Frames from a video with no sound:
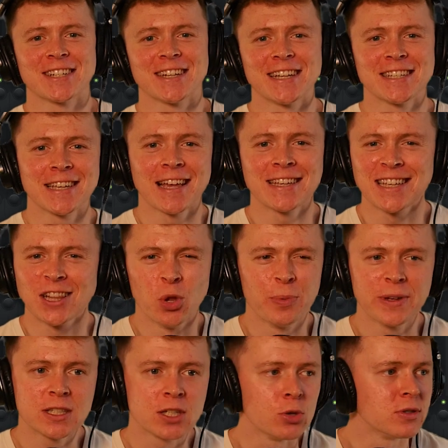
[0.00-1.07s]
It's a little bit
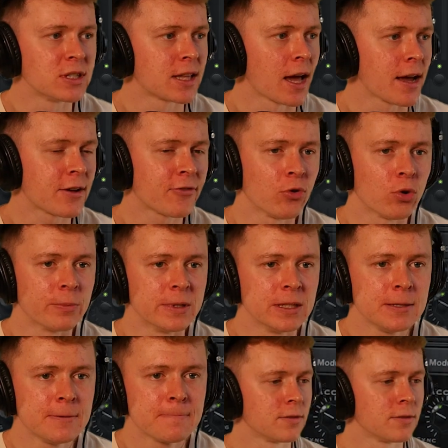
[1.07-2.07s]
too static for me.